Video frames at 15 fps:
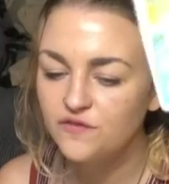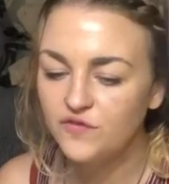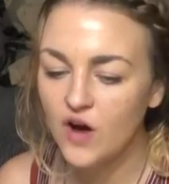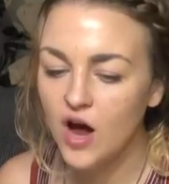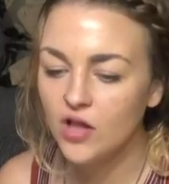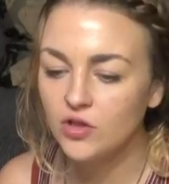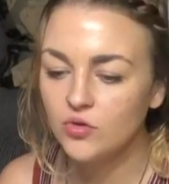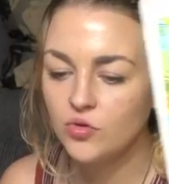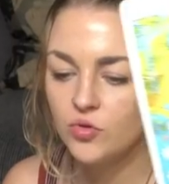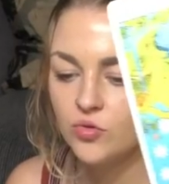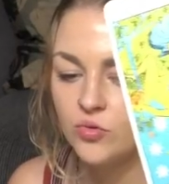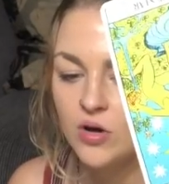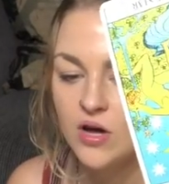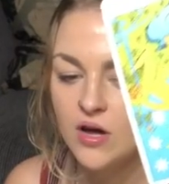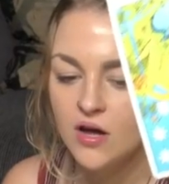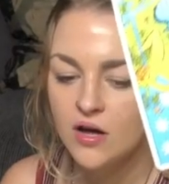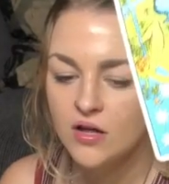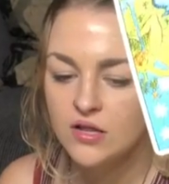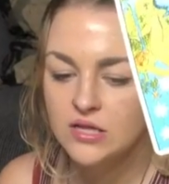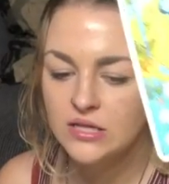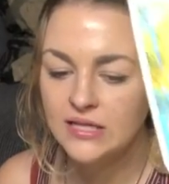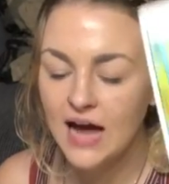follow
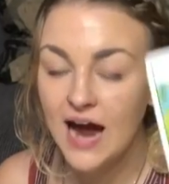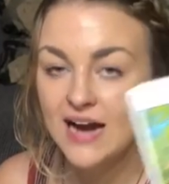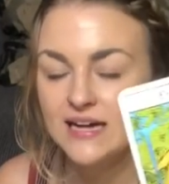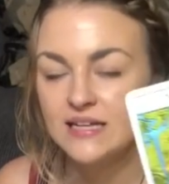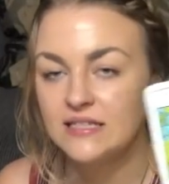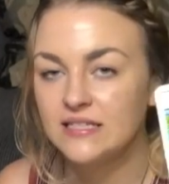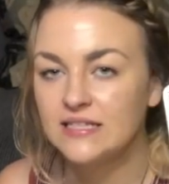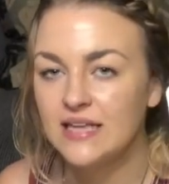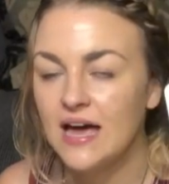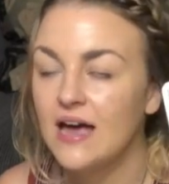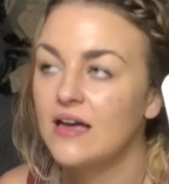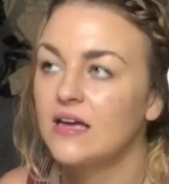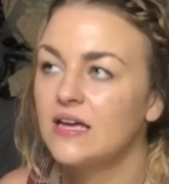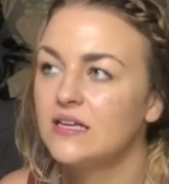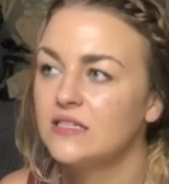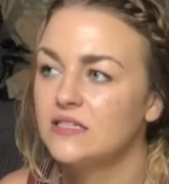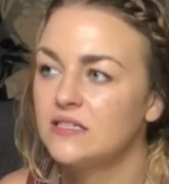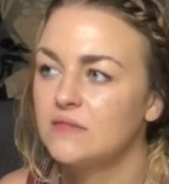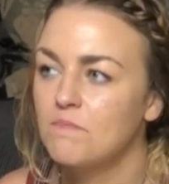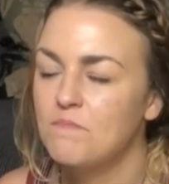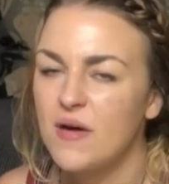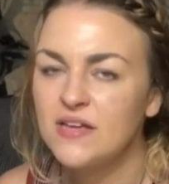guidance that
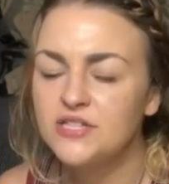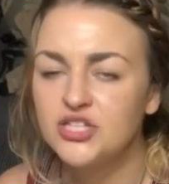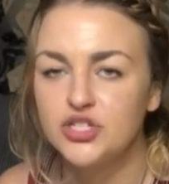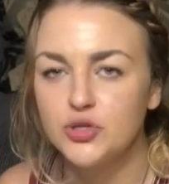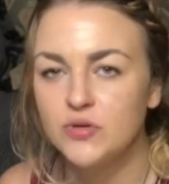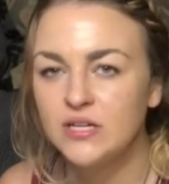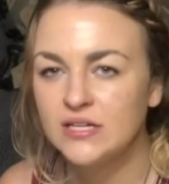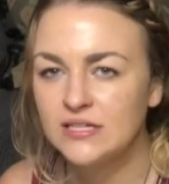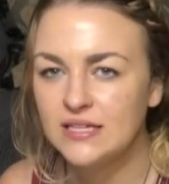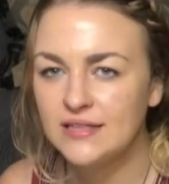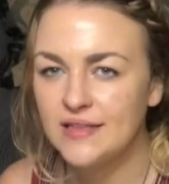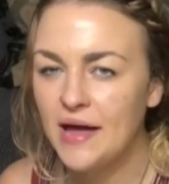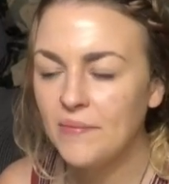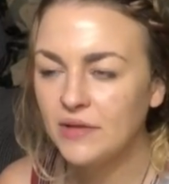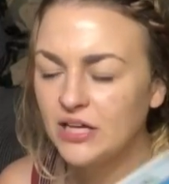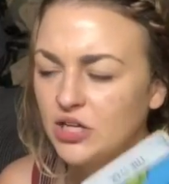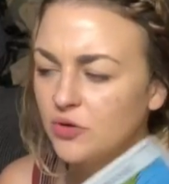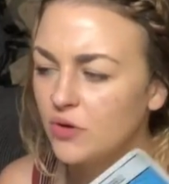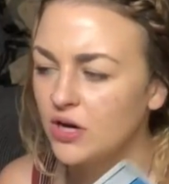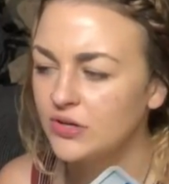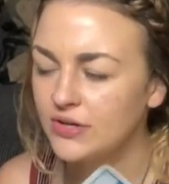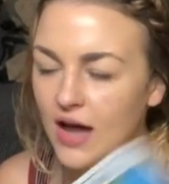is best suiting to them. Like,
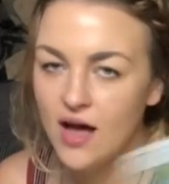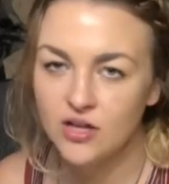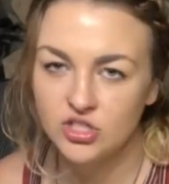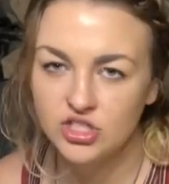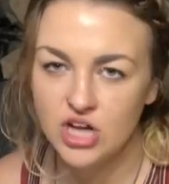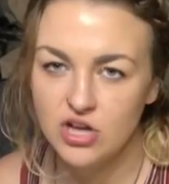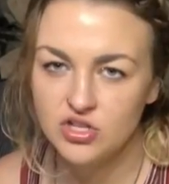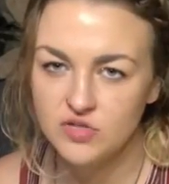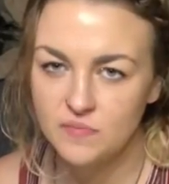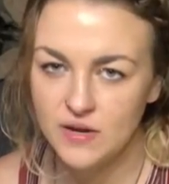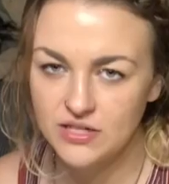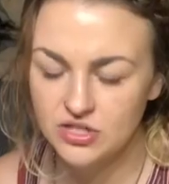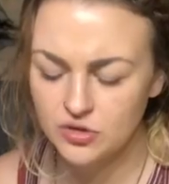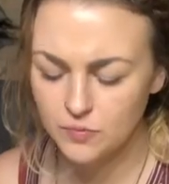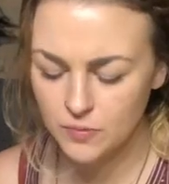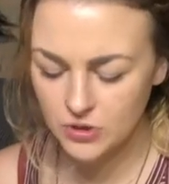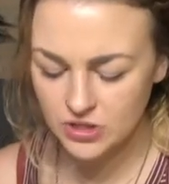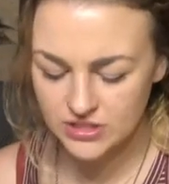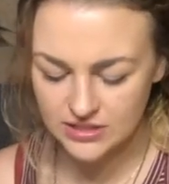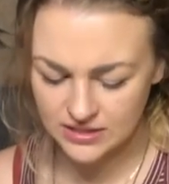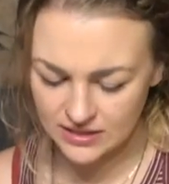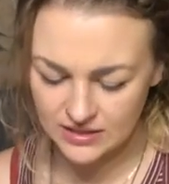you are a non-judgmental
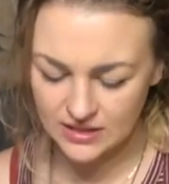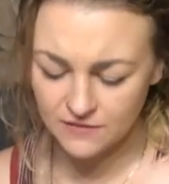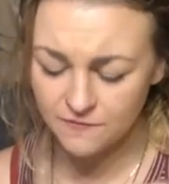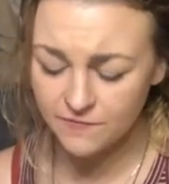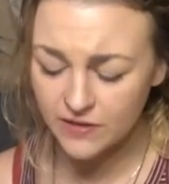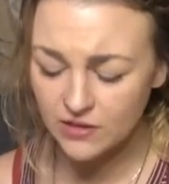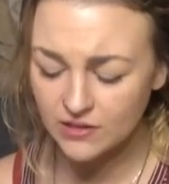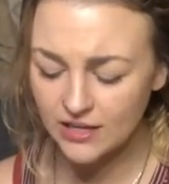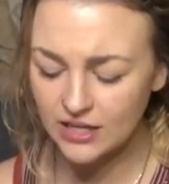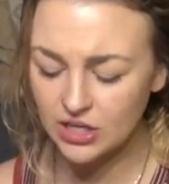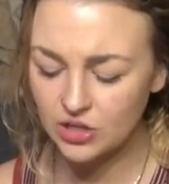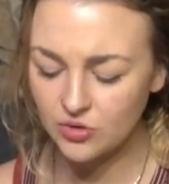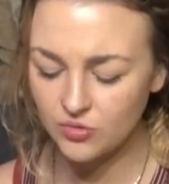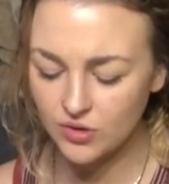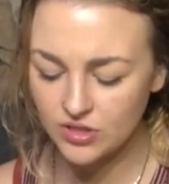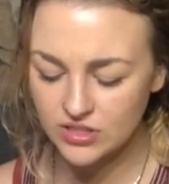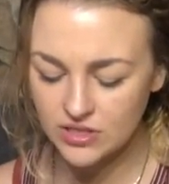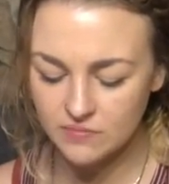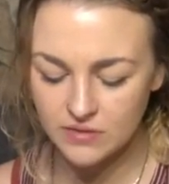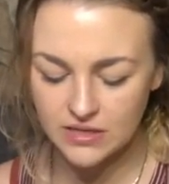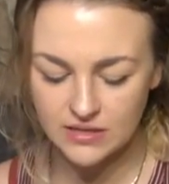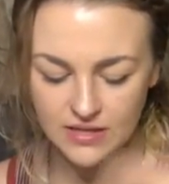person, and they feel like you are
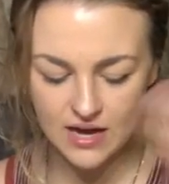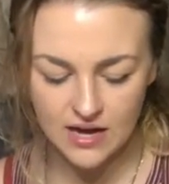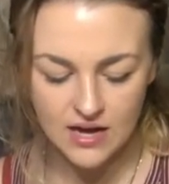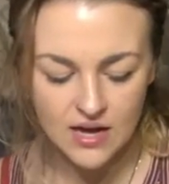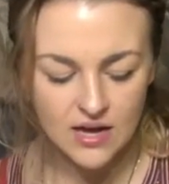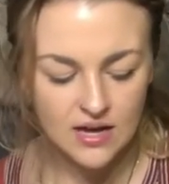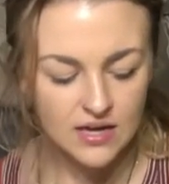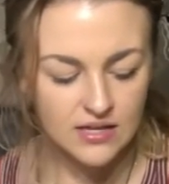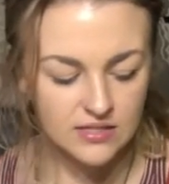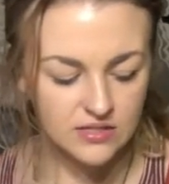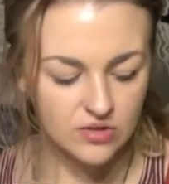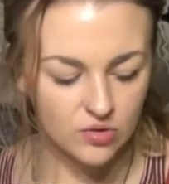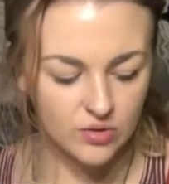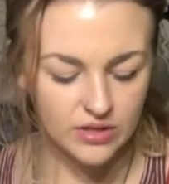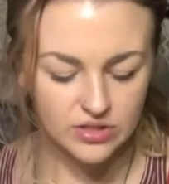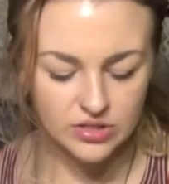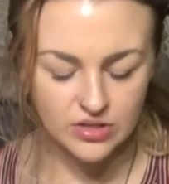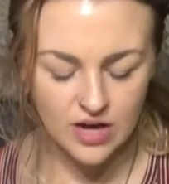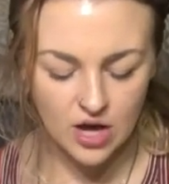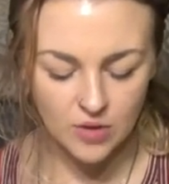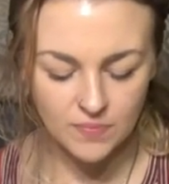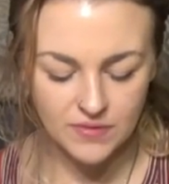somebody that is going
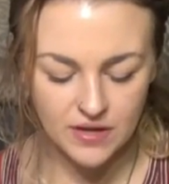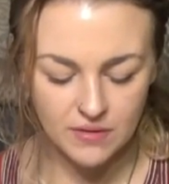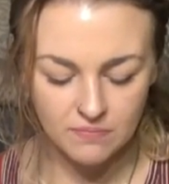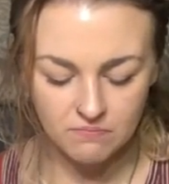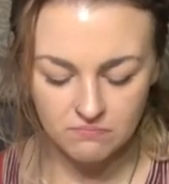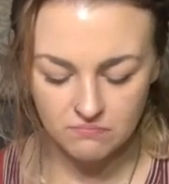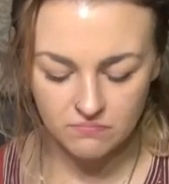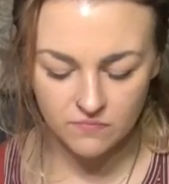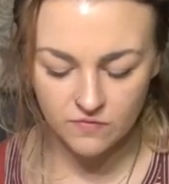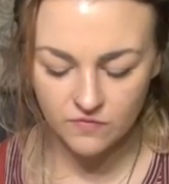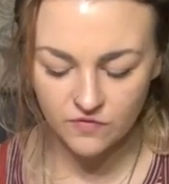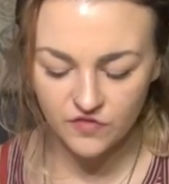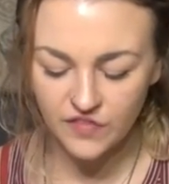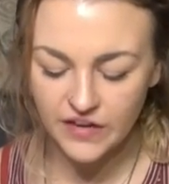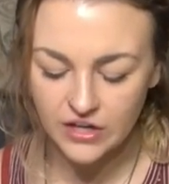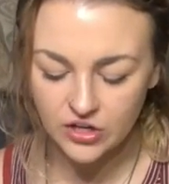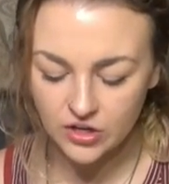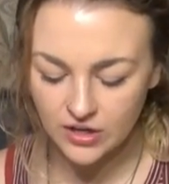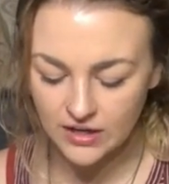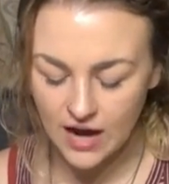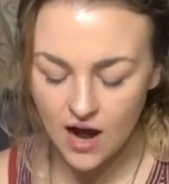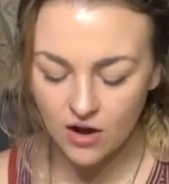to help them
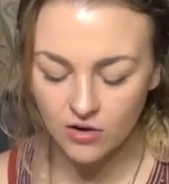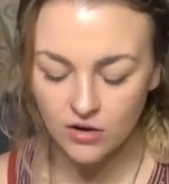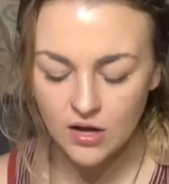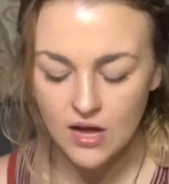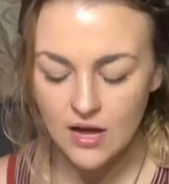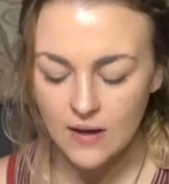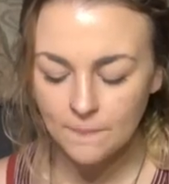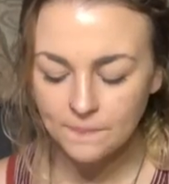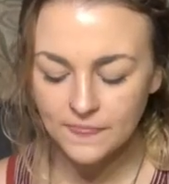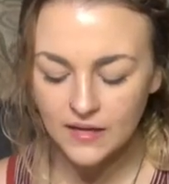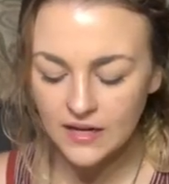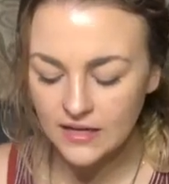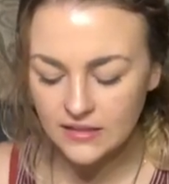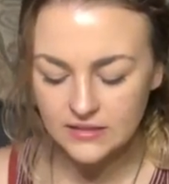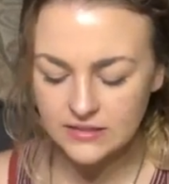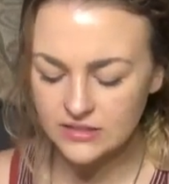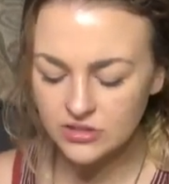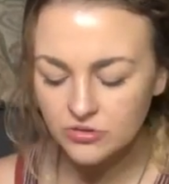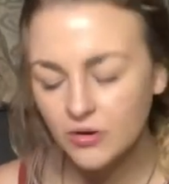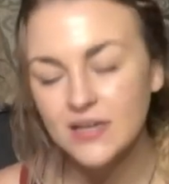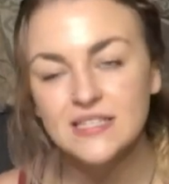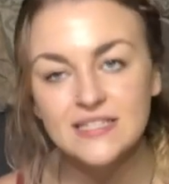figure it out. And,
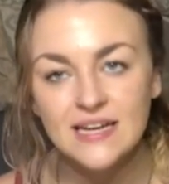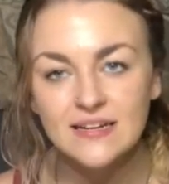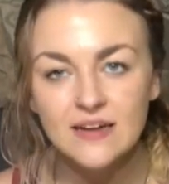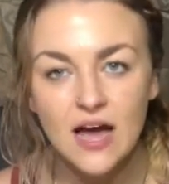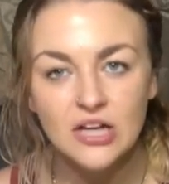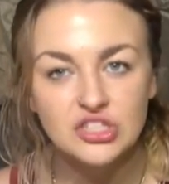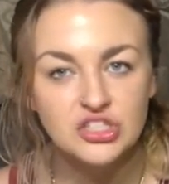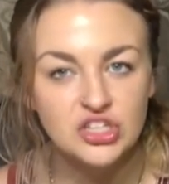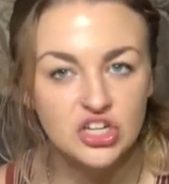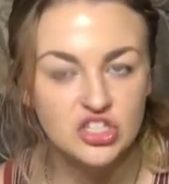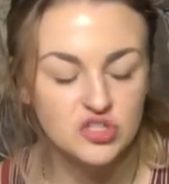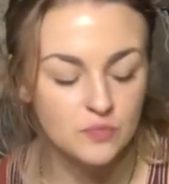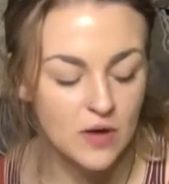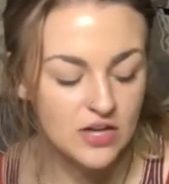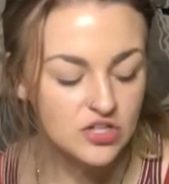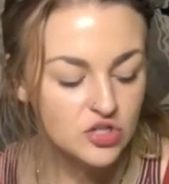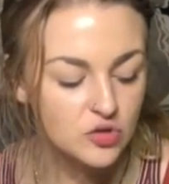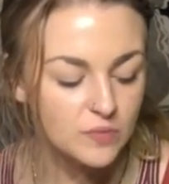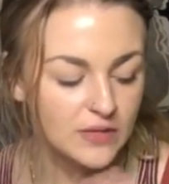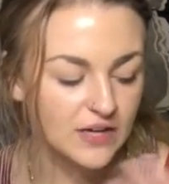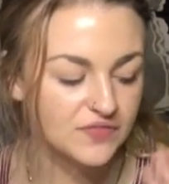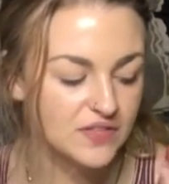you know, I say
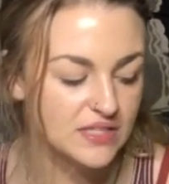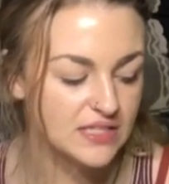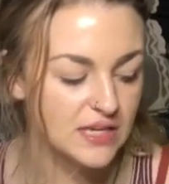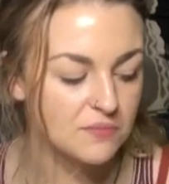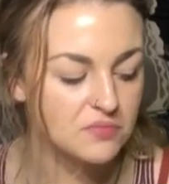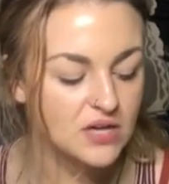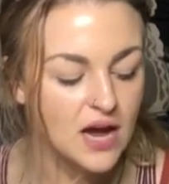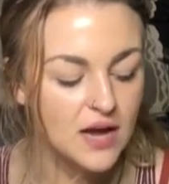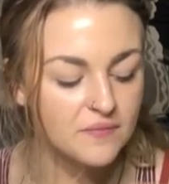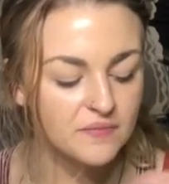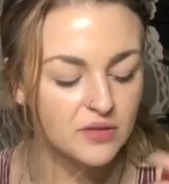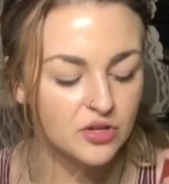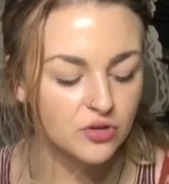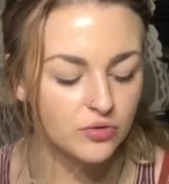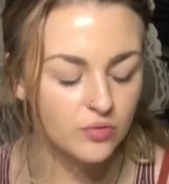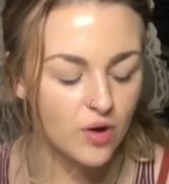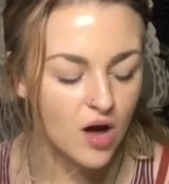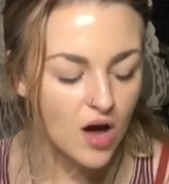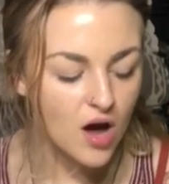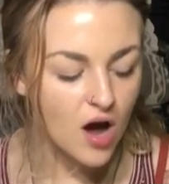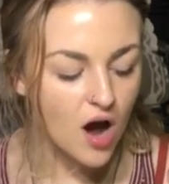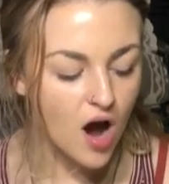non-judgmental, but at the same time, you
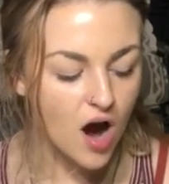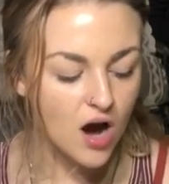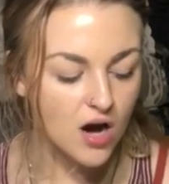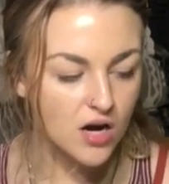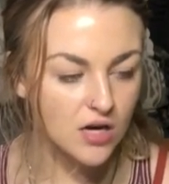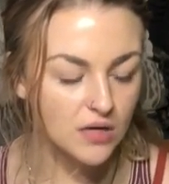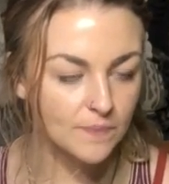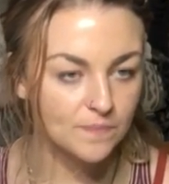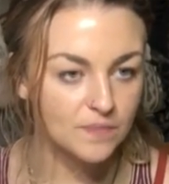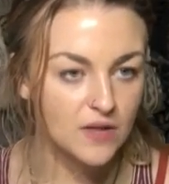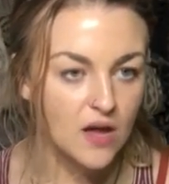are